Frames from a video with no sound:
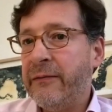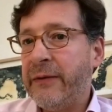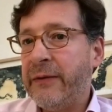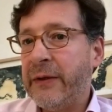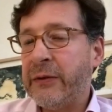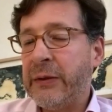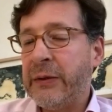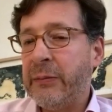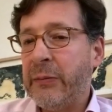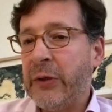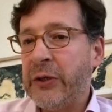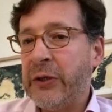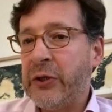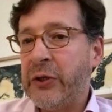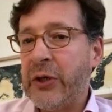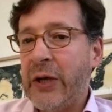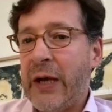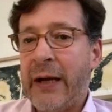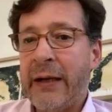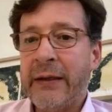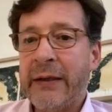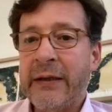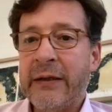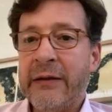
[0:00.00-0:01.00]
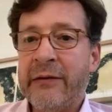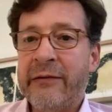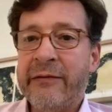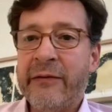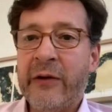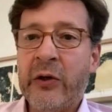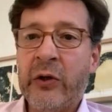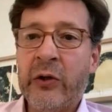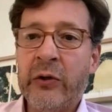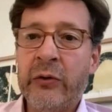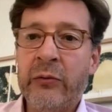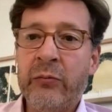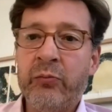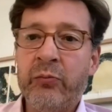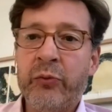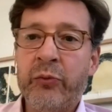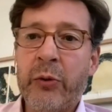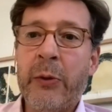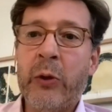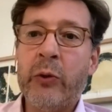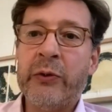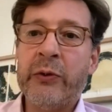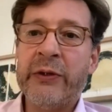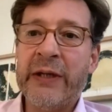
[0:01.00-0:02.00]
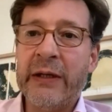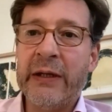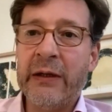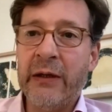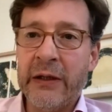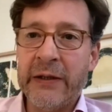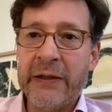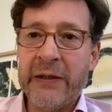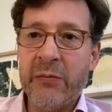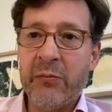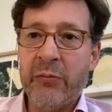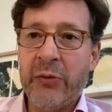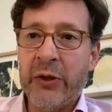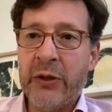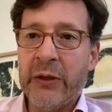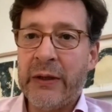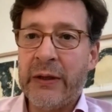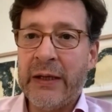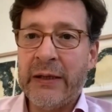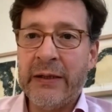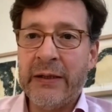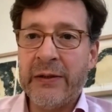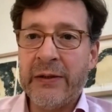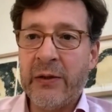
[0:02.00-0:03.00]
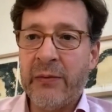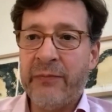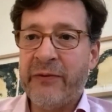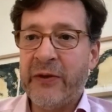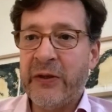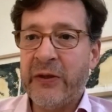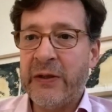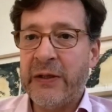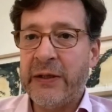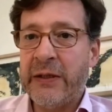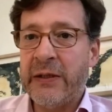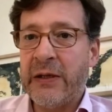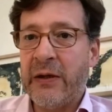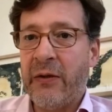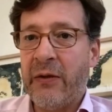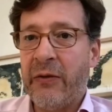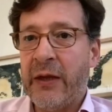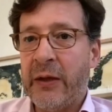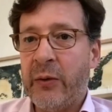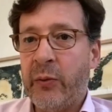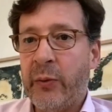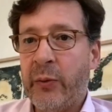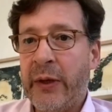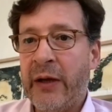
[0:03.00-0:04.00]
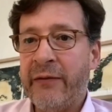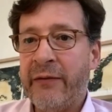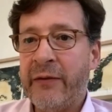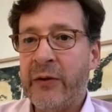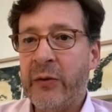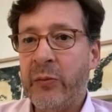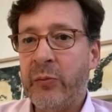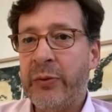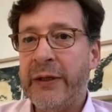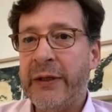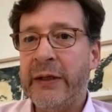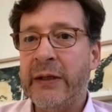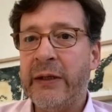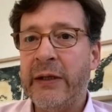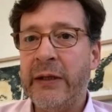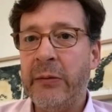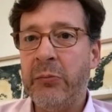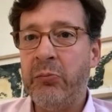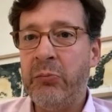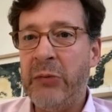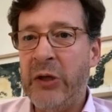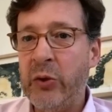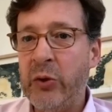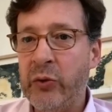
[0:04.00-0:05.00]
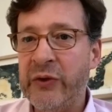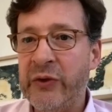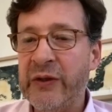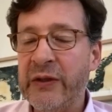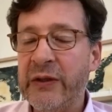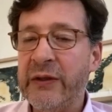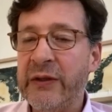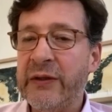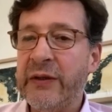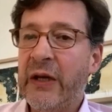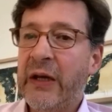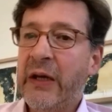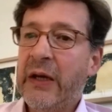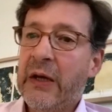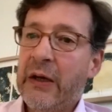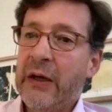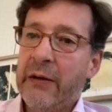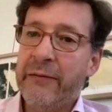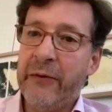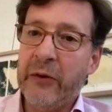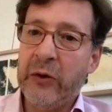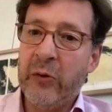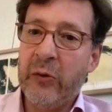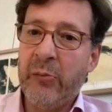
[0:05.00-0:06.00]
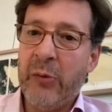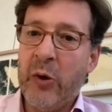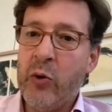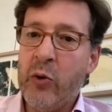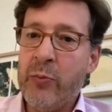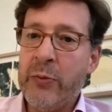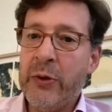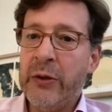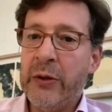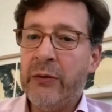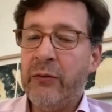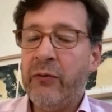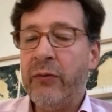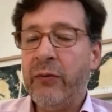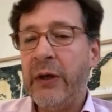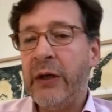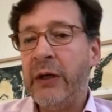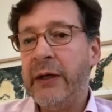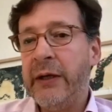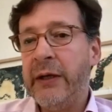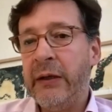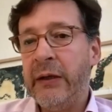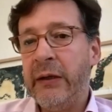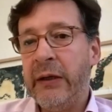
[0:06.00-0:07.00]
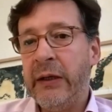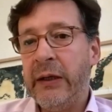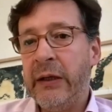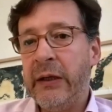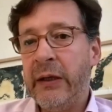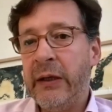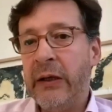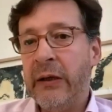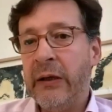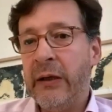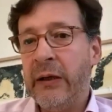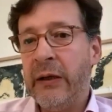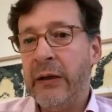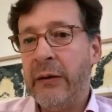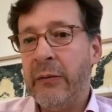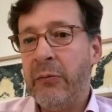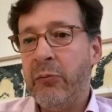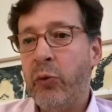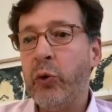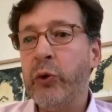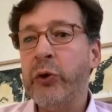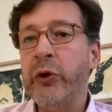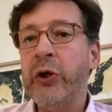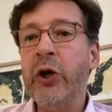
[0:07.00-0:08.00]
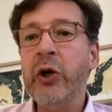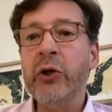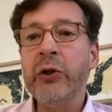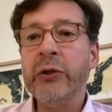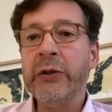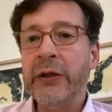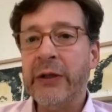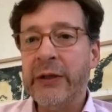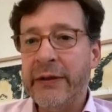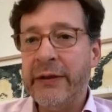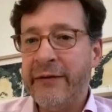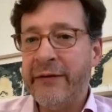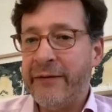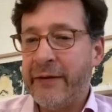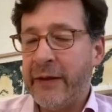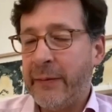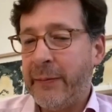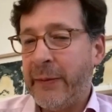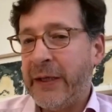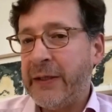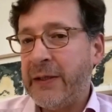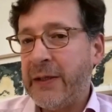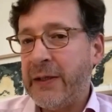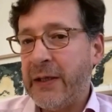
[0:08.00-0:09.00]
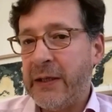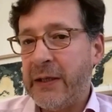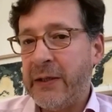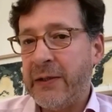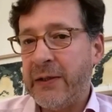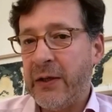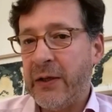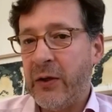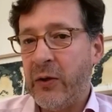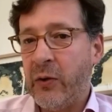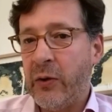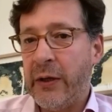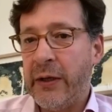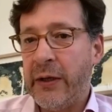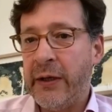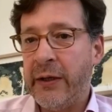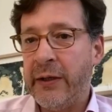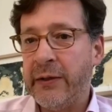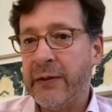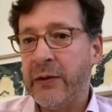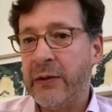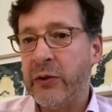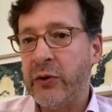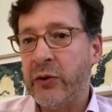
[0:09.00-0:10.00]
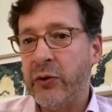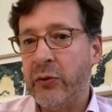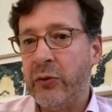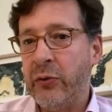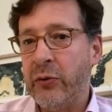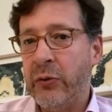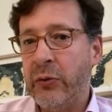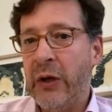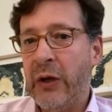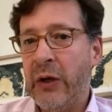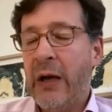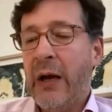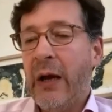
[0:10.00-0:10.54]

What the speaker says: very much active on promoting Luxembourg. That is obviously something we have completely muted for the moment. Really, the mot d'ordre, if I may say so, is to